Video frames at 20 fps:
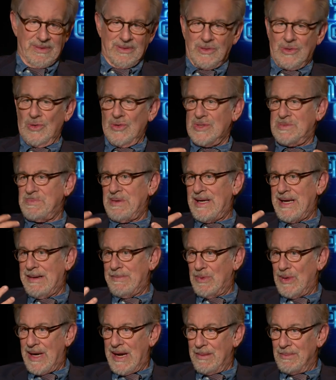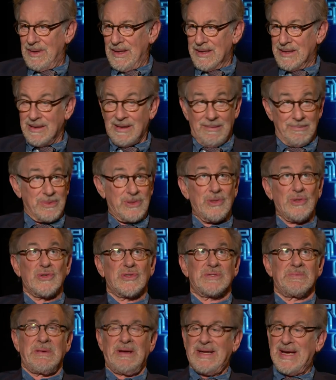been curious about Abraham Lincoln. I'm
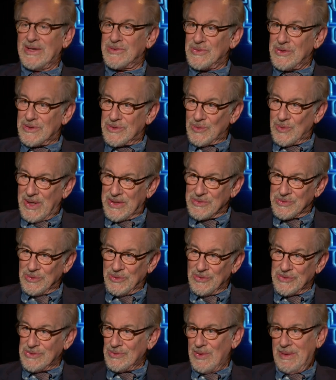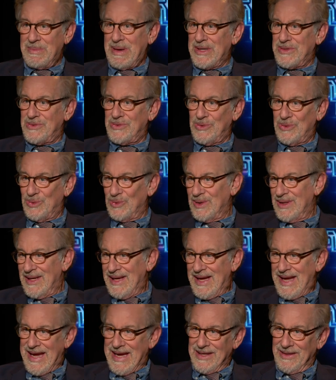curious about extraterrestrials, so I made two
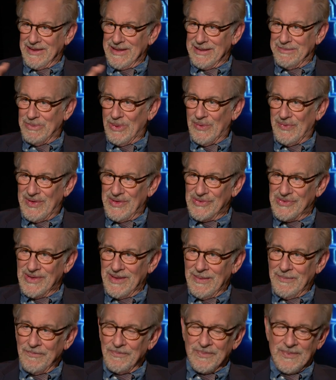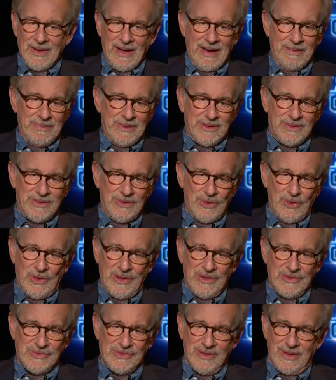alien movies. I've been
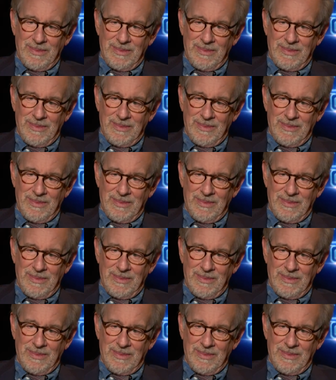curious